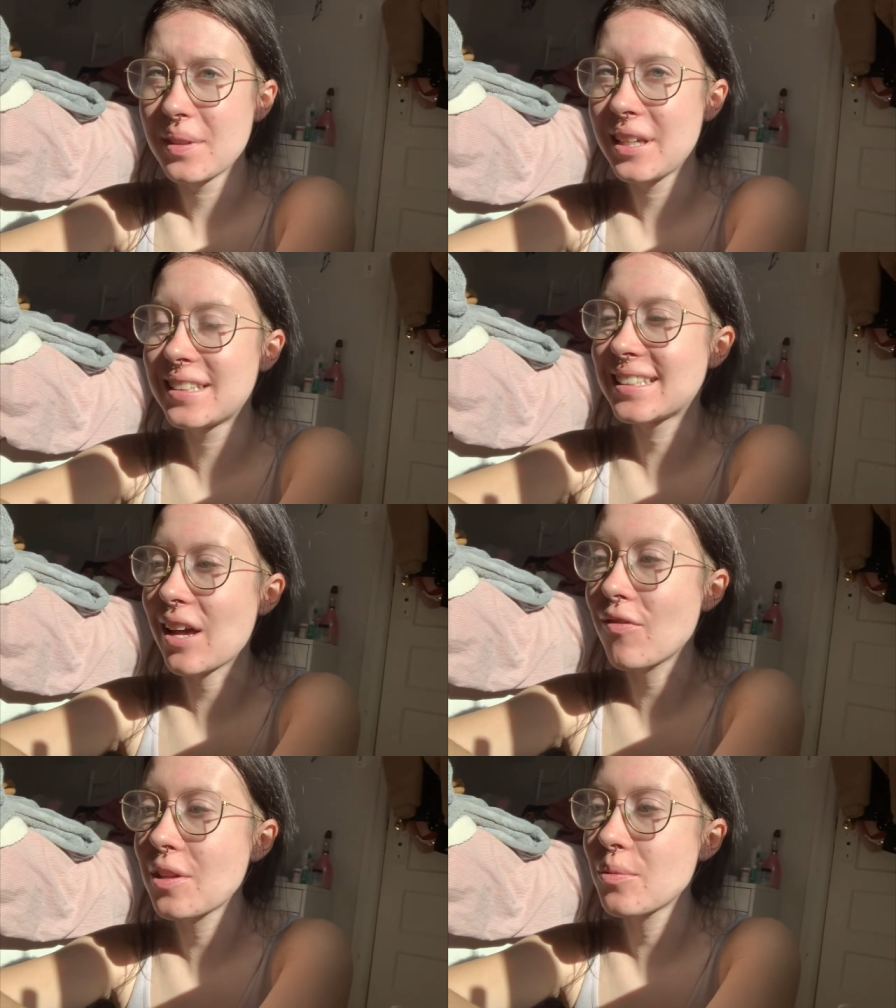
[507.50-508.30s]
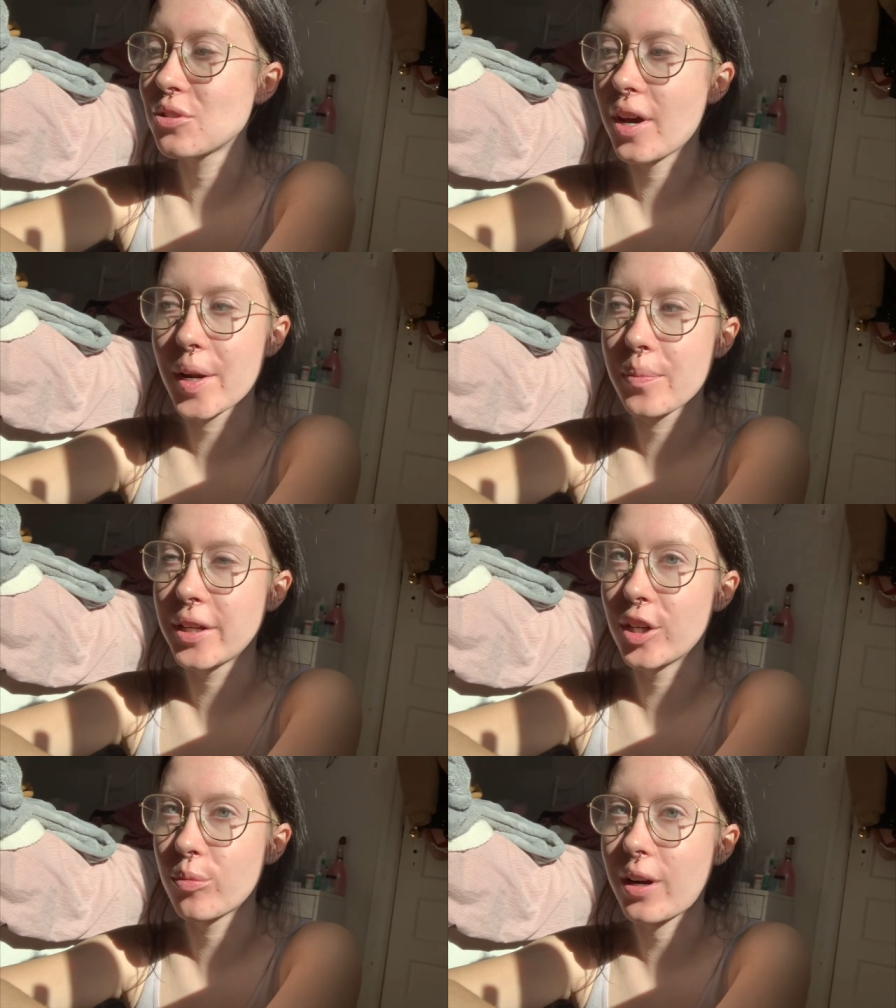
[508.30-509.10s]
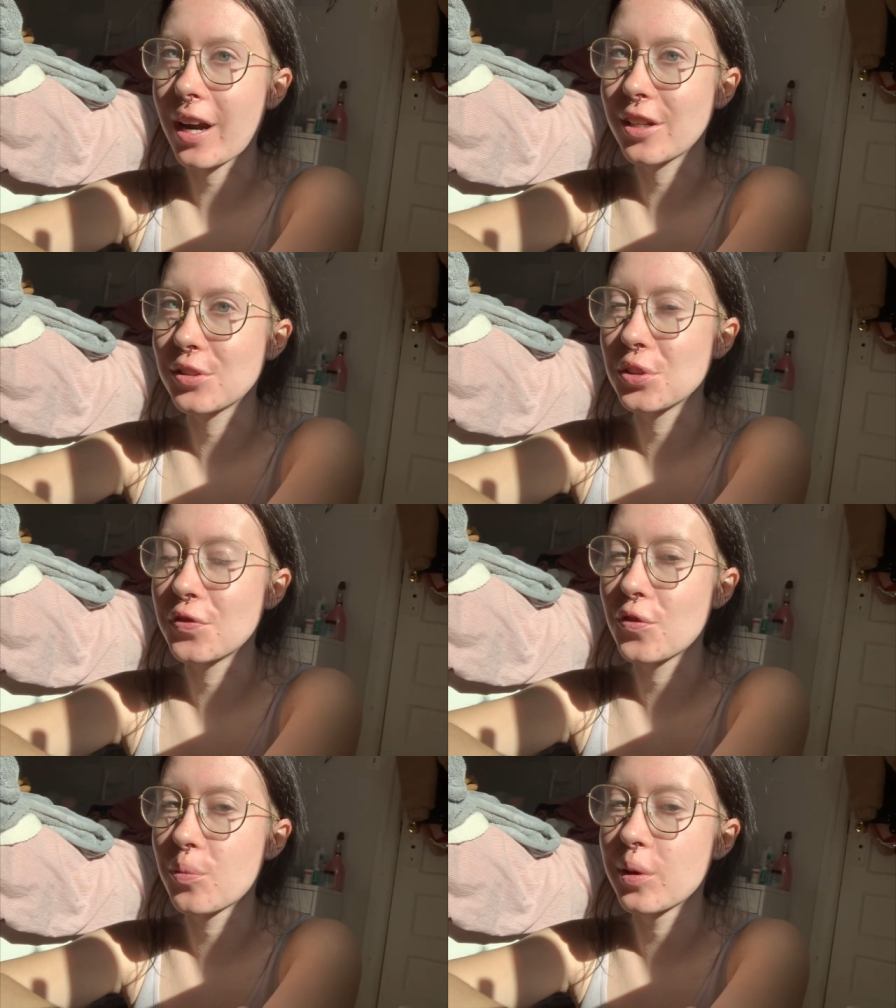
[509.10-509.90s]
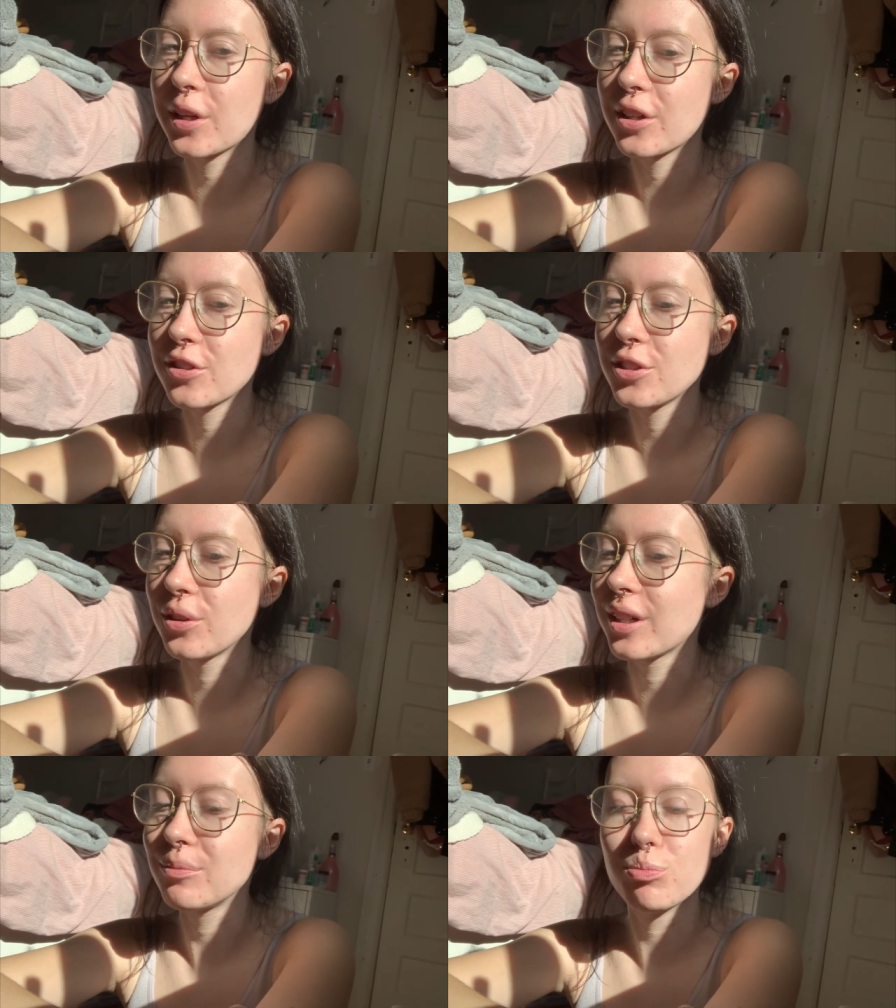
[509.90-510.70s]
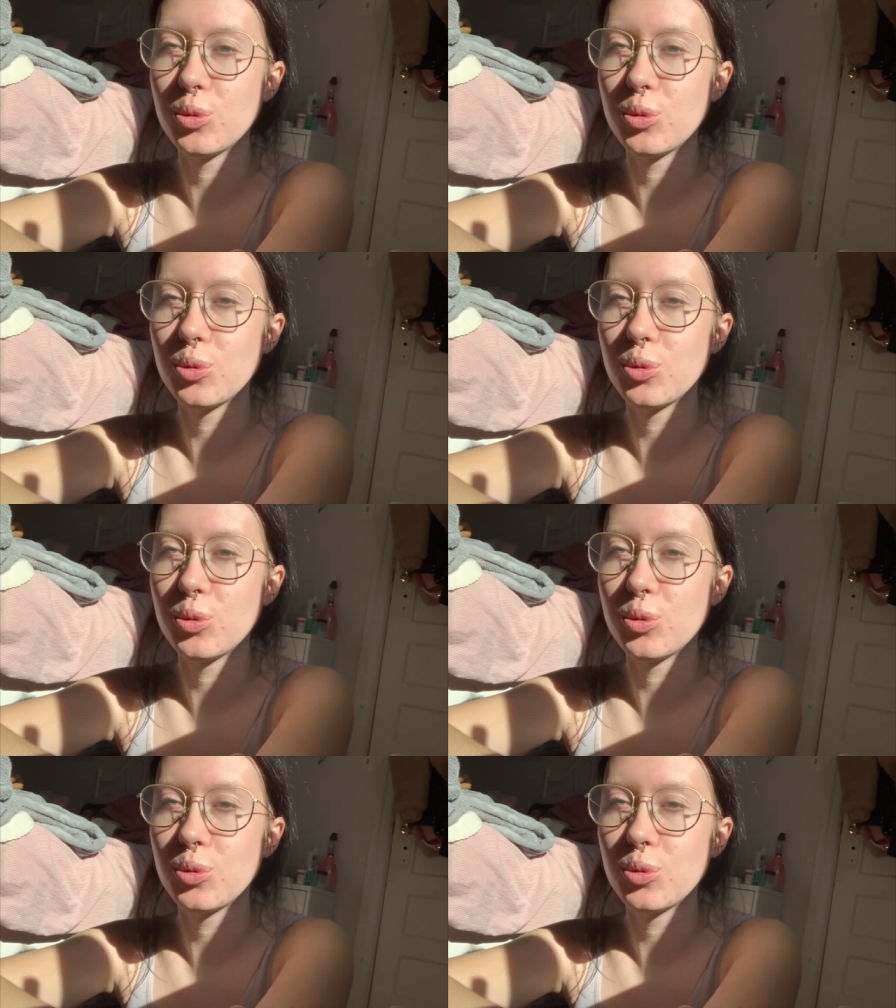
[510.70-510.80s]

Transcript: It's definitely was not a beginner practice, so if you're a beginner to yoga,